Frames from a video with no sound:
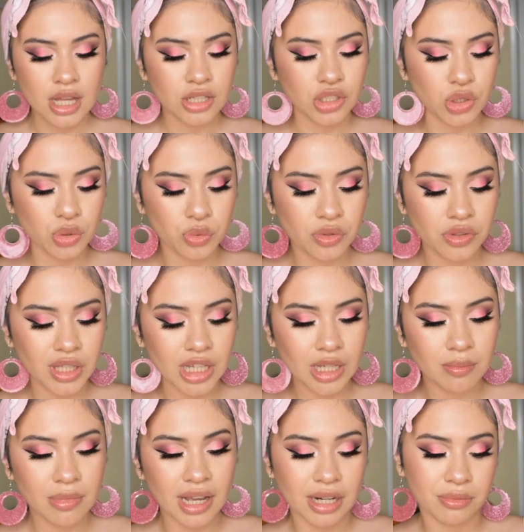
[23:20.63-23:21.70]
2 of
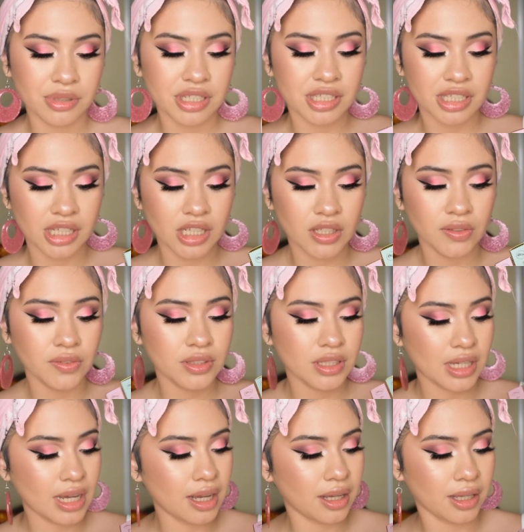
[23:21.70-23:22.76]
them I received
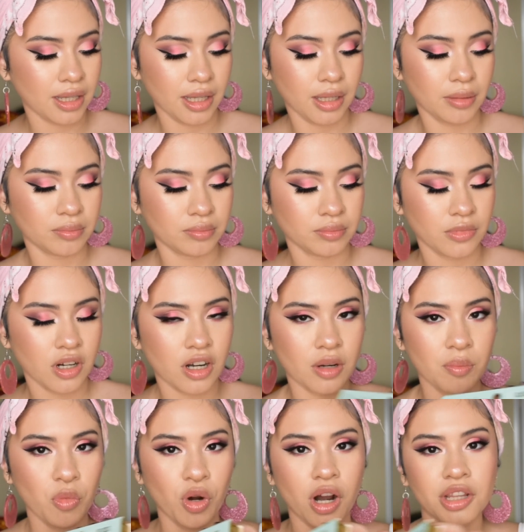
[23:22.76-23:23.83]
are
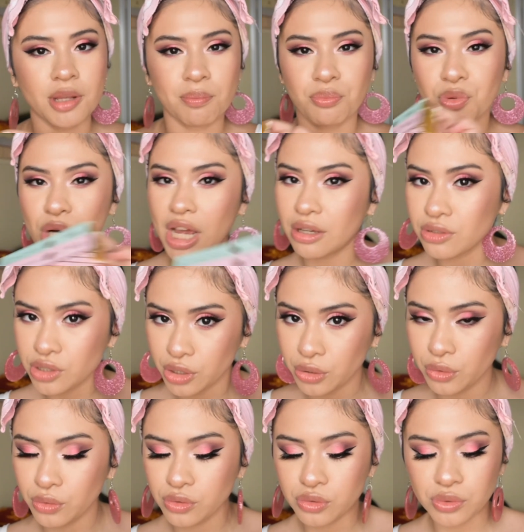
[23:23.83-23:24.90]
more on the brown
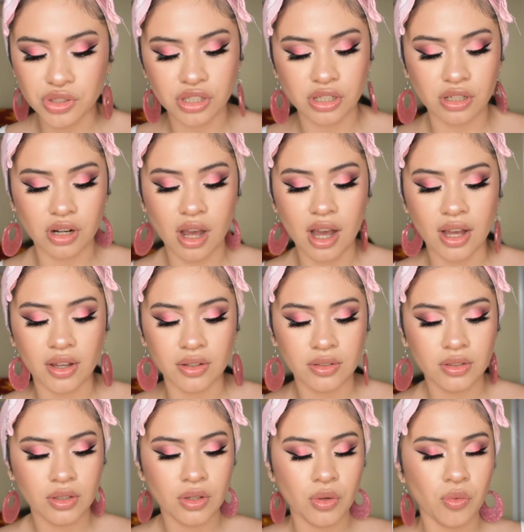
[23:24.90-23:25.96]
tones, which are not
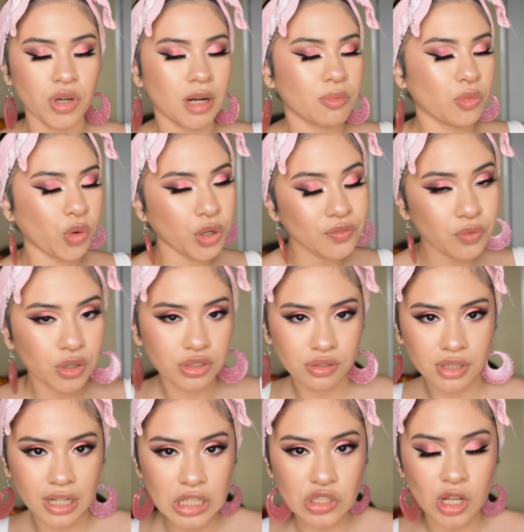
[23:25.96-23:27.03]
what I'm going for
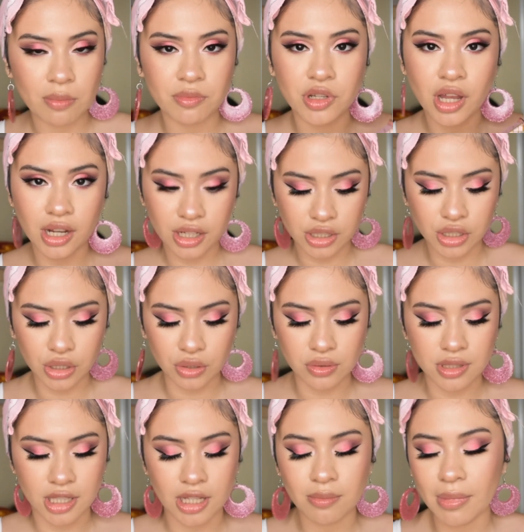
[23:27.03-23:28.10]
today, so I'm not going to use
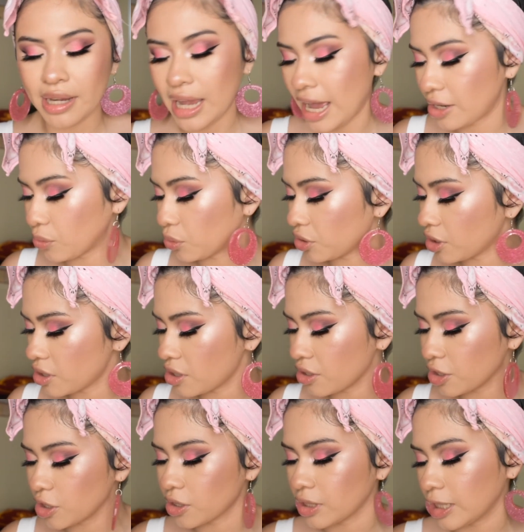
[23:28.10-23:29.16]
them. I had ordered
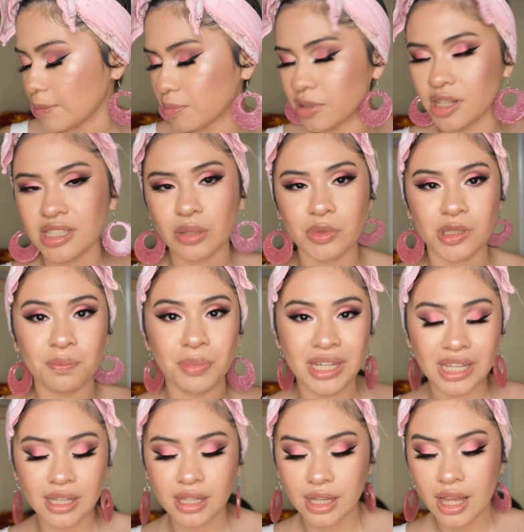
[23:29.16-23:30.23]
another lip gloss that was
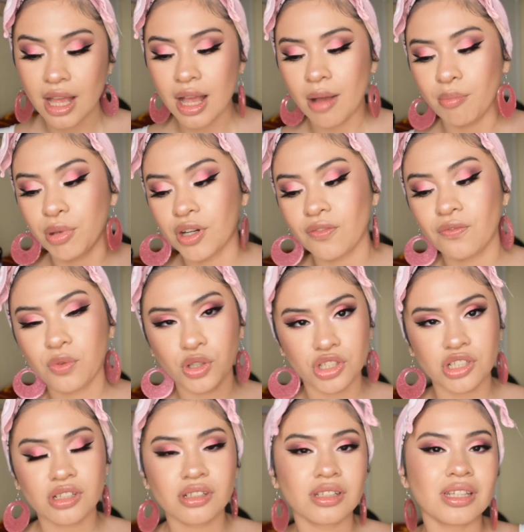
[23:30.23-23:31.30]
pink, but
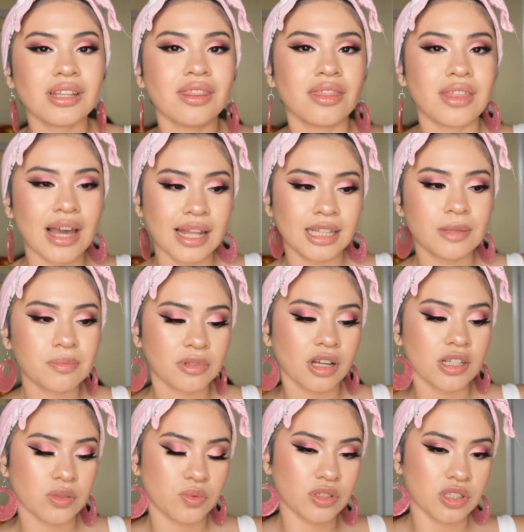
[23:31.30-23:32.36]
unfortunately that lip
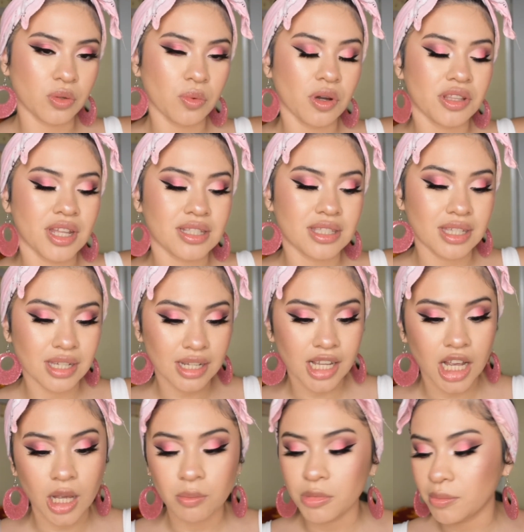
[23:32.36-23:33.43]
gloss was the one that didn't
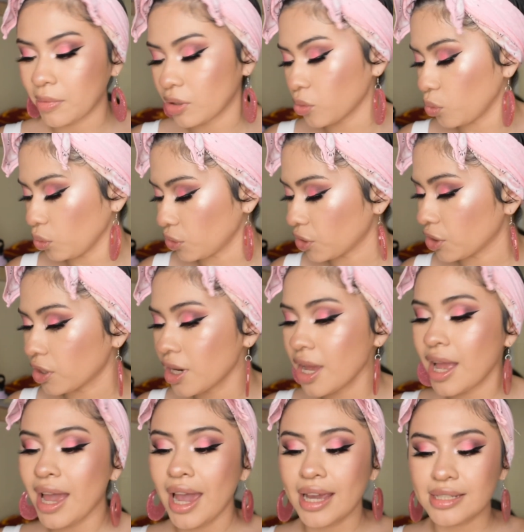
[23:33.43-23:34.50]
come in my order.
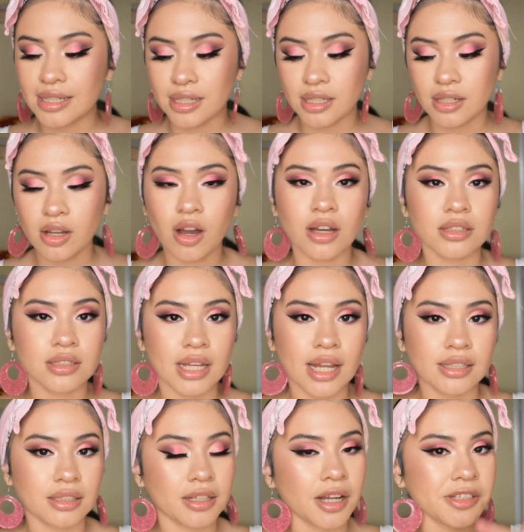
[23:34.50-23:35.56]
I did
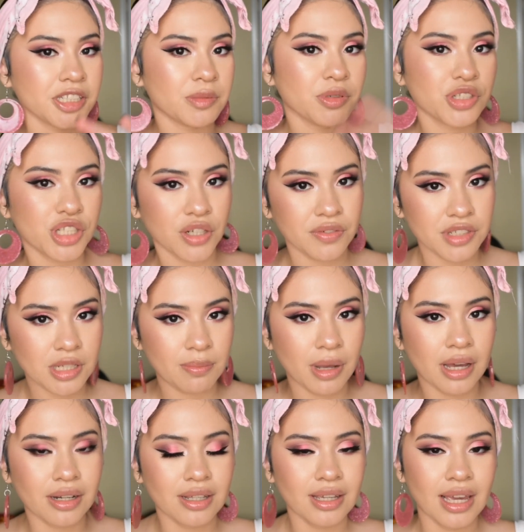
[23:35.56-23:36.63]
contact the customer service
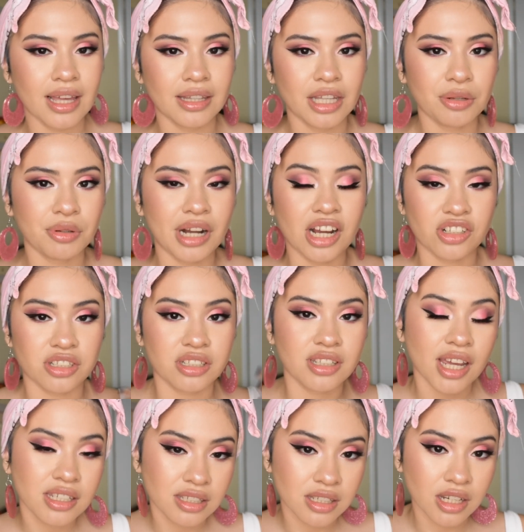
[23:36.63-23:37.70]
about it, and they were actually
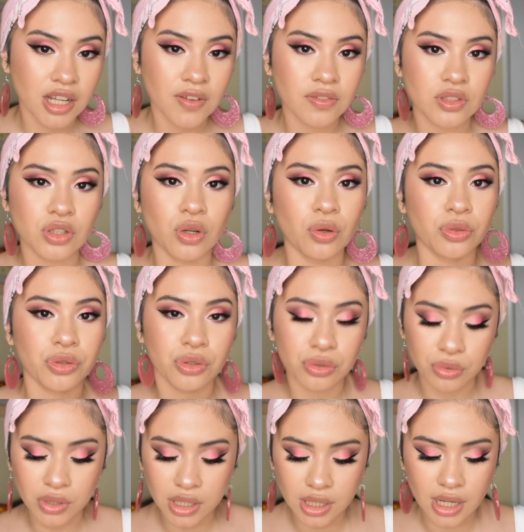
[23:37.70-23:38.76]
nice enough to go through
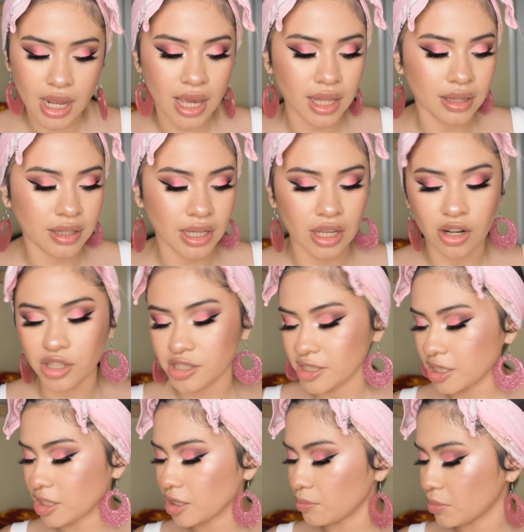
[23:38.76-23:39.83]
it, and they are
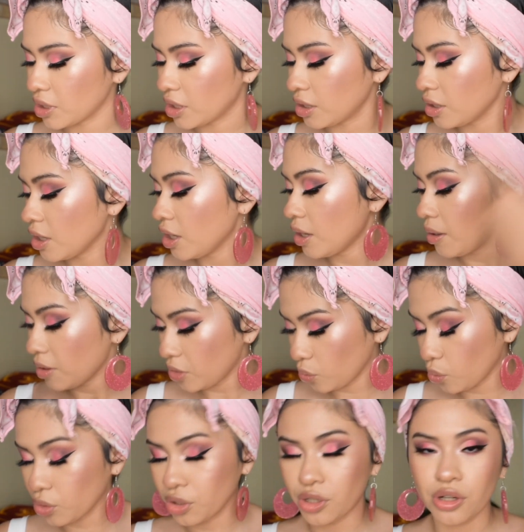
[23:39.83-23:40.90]
sending me the
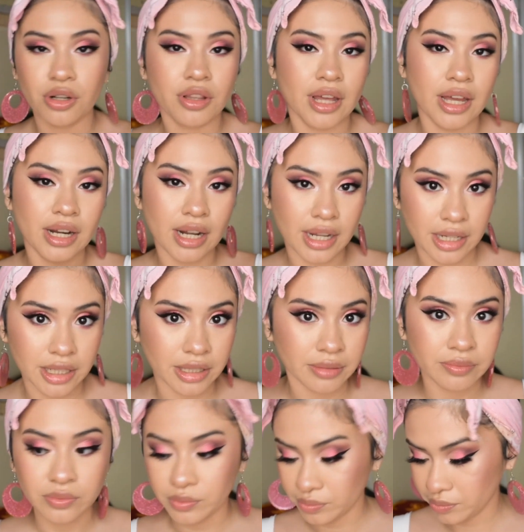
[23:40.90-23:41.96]
order that I
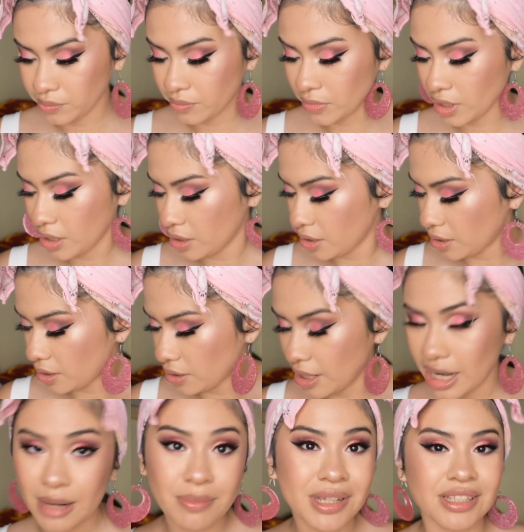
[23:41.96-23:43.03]

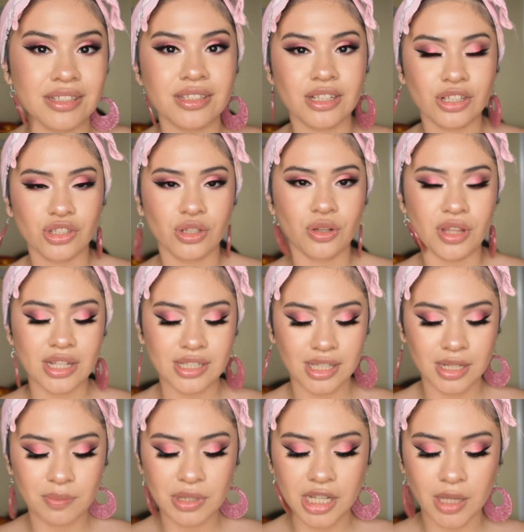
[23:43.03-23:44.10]
missed. So that's going to
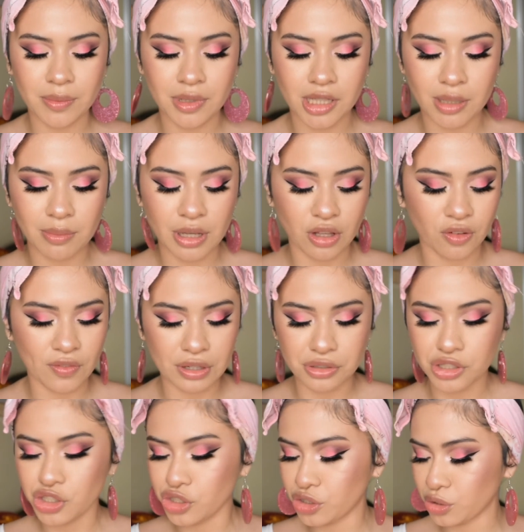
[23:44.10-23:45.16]
be coming in the mail very
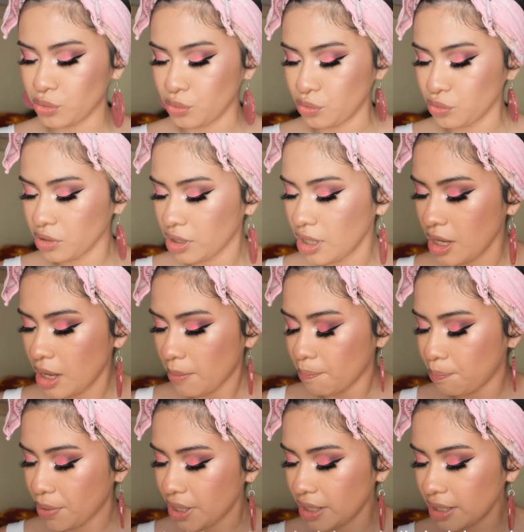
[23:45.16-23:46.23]
soon.
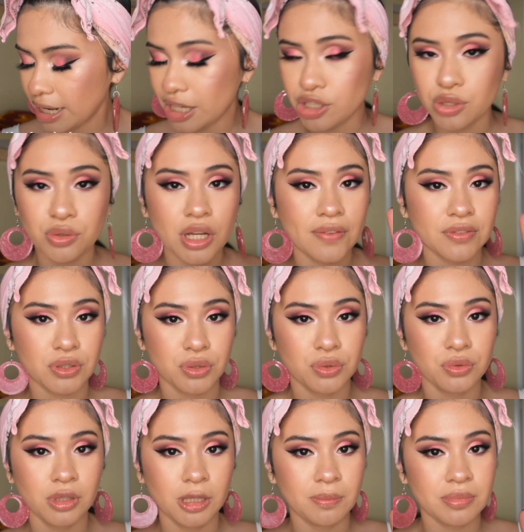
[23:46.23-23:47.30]
But I do have 2
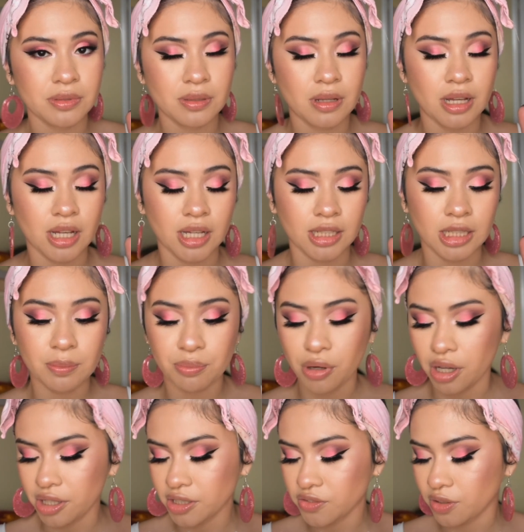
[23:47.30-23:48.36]
lip
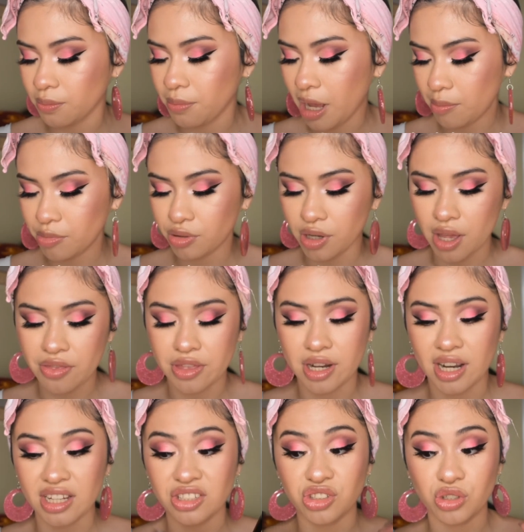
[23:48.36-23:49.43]
products from Pat McGrath that
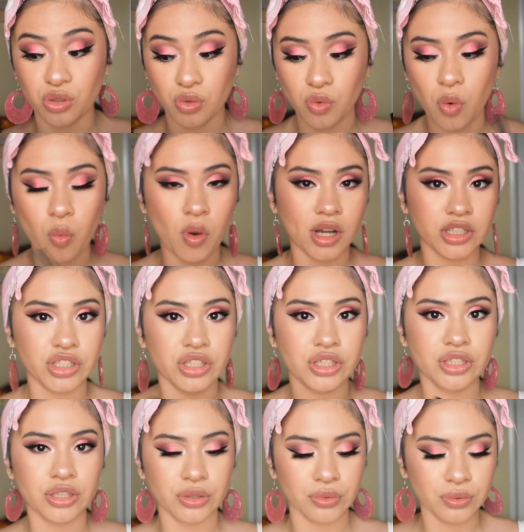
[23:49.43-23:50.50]
I do want to
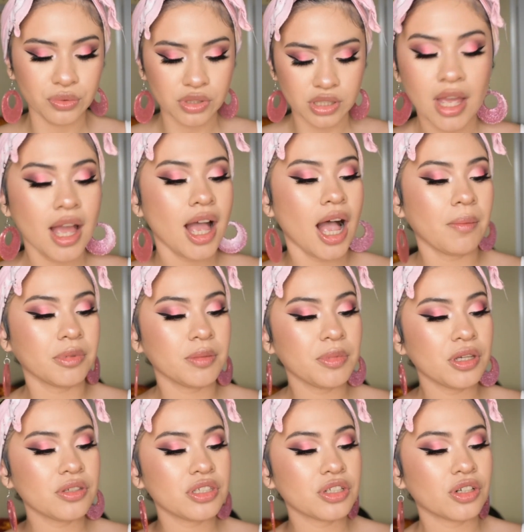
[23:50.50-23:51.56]
use. I'm going to be
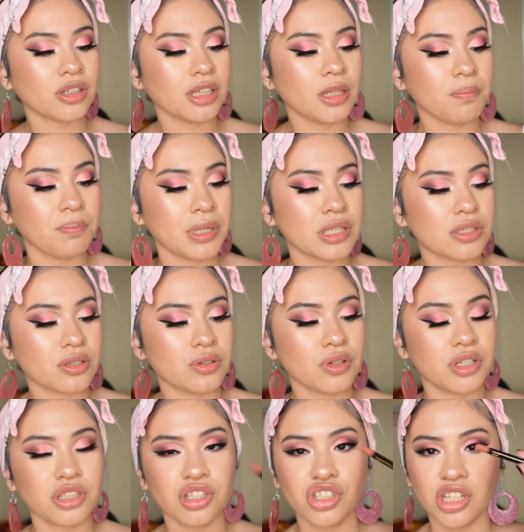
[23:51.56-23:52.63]
using her lip pencil in
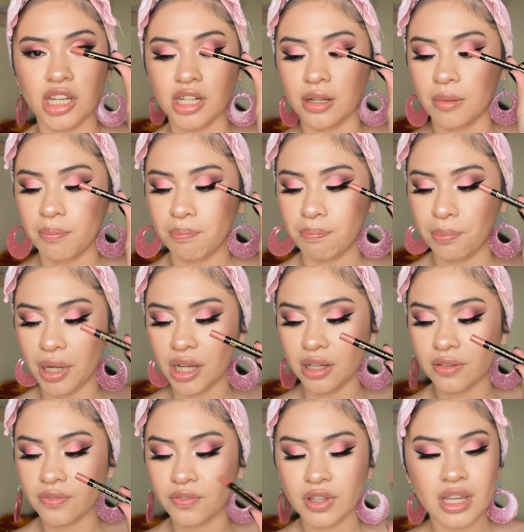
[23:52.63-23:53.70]
the shade
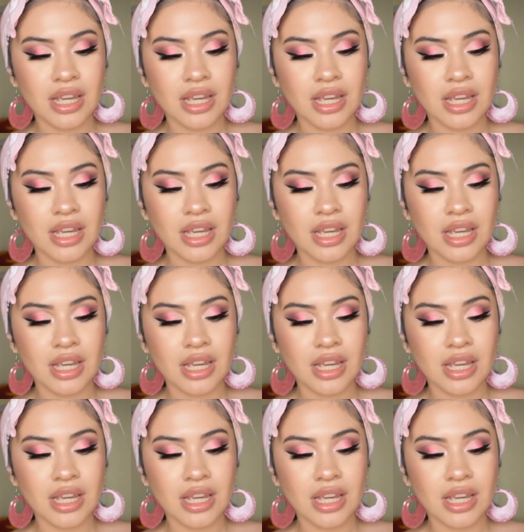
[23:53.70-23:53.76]
Buff.